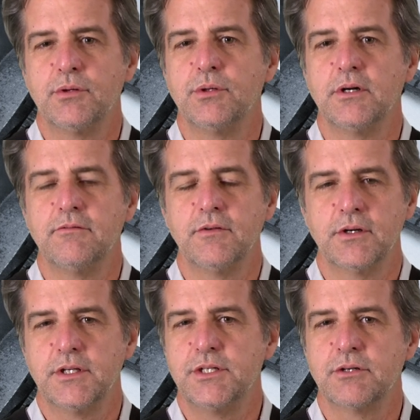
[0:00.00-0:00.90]
who
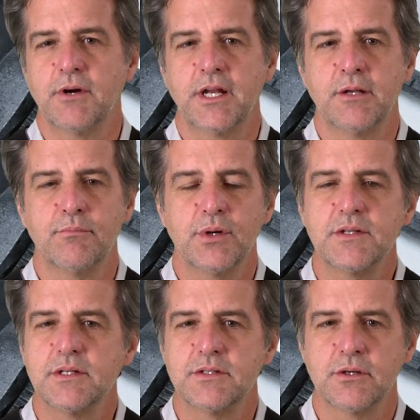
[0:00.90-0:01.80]
are teaching writing in
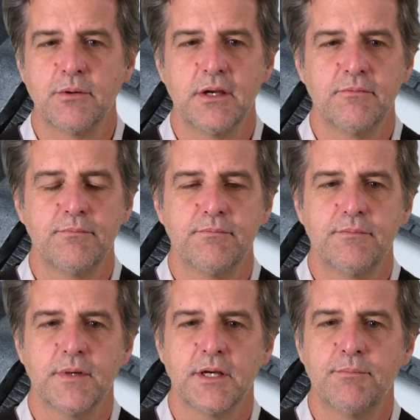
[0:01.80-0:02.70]
prisons, or we
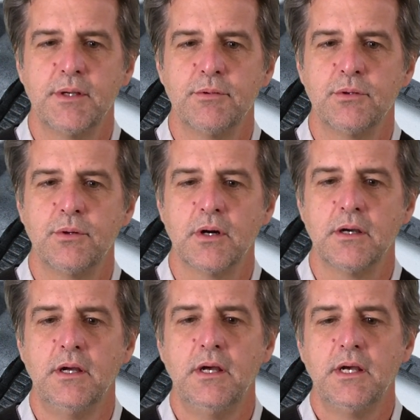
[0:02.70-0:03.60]
have people who
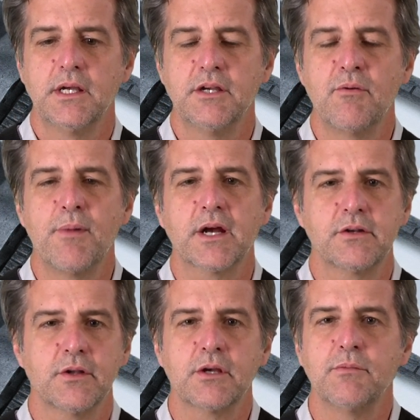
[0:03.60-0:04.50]
are giving back
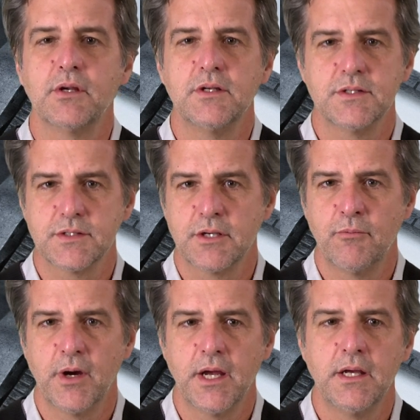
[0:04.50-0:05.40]
to the communities in
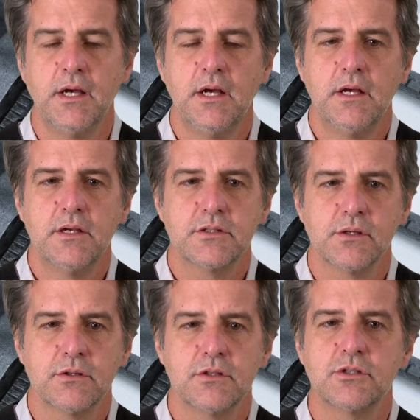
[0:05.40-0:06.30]
some way.
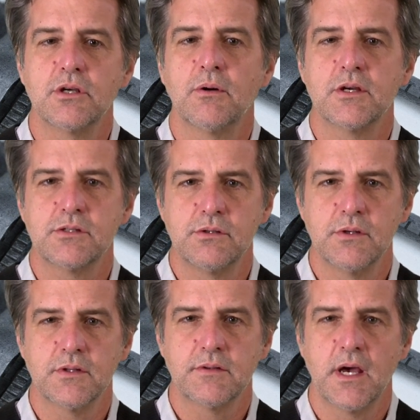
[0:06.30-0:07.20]
So it's to show our
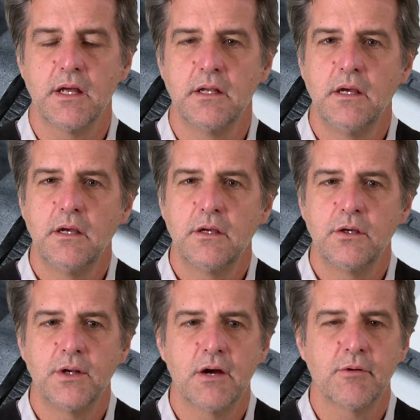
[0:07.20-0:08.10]
students that
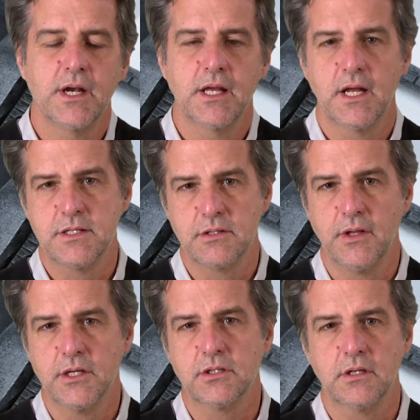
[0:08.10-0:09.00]
you're not writing in
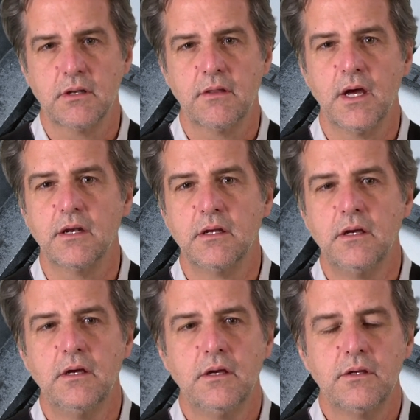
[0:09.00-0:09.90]
isolation, that
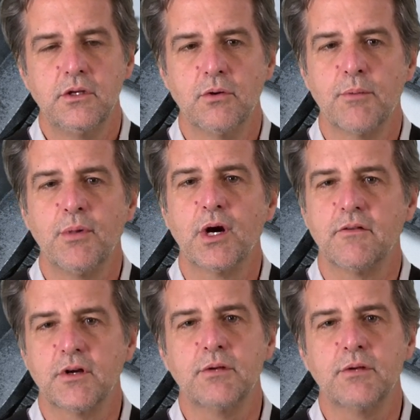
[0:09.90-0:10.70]
you are part of a